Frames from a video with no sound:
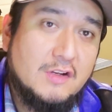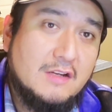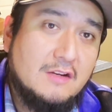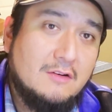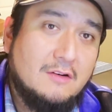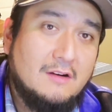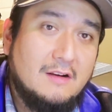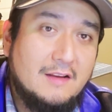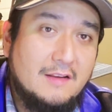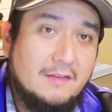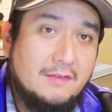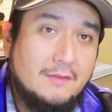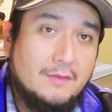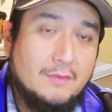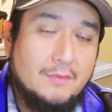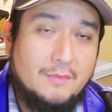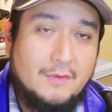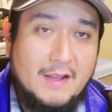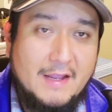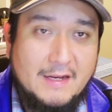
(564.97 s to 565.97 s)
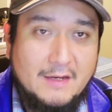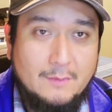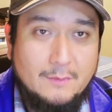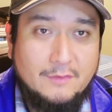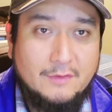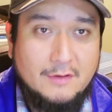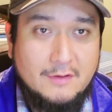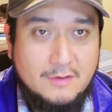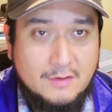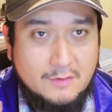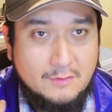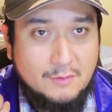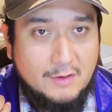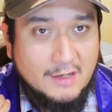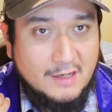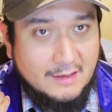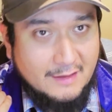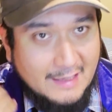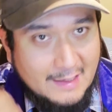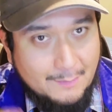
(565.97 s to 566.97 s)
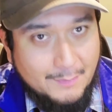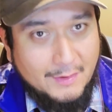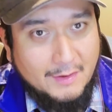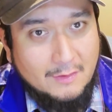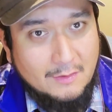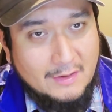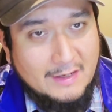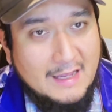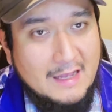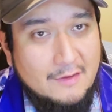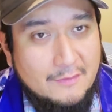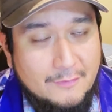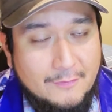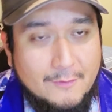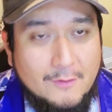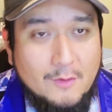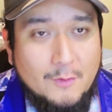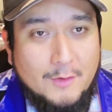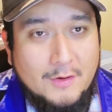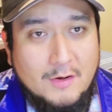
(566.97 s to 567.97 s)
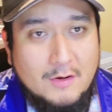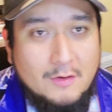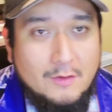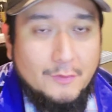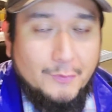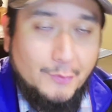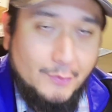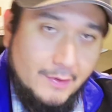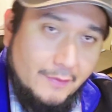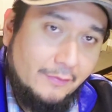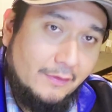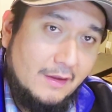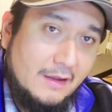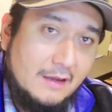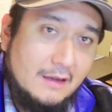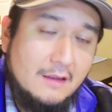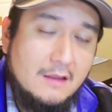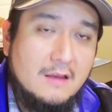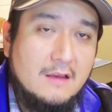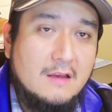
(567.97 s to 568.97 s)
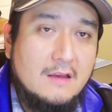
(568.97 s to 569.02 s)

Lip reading: and your list of items that you're gonna keep a lookout for when you go thrifting.